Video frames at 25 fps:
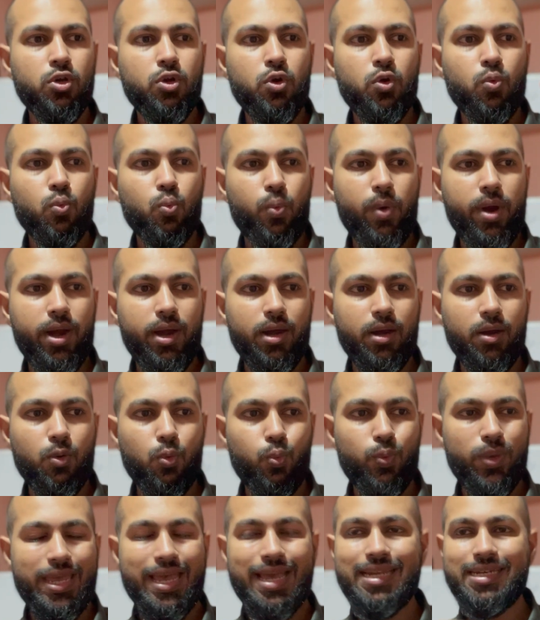where
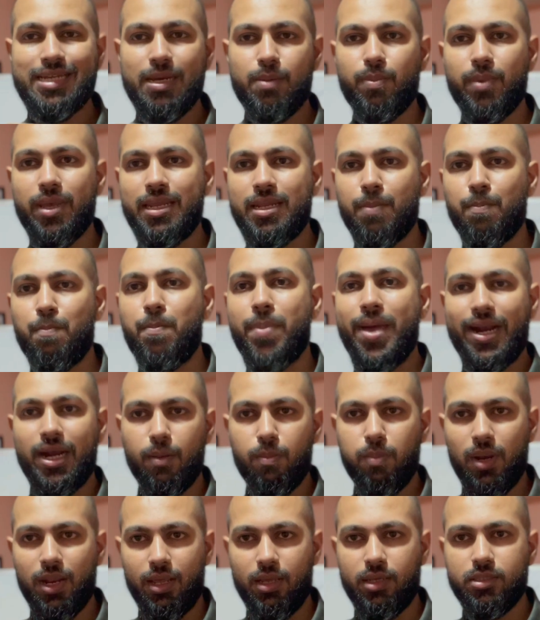we end up in a better
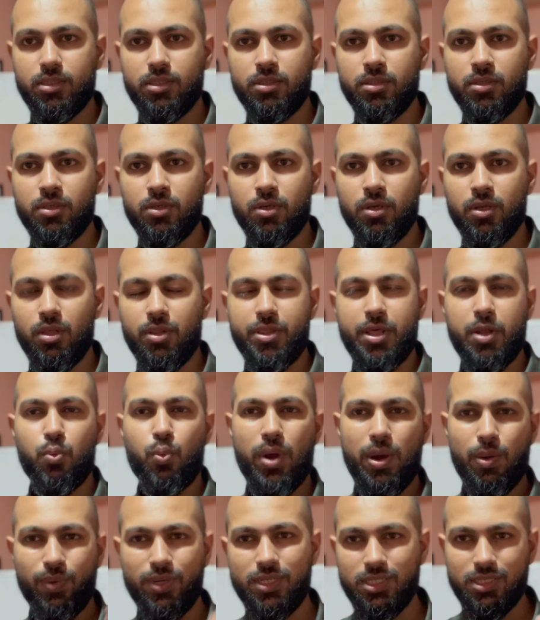place than where
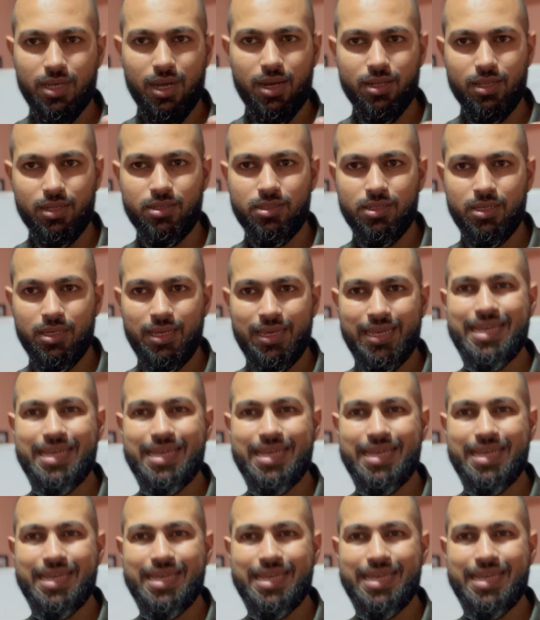we started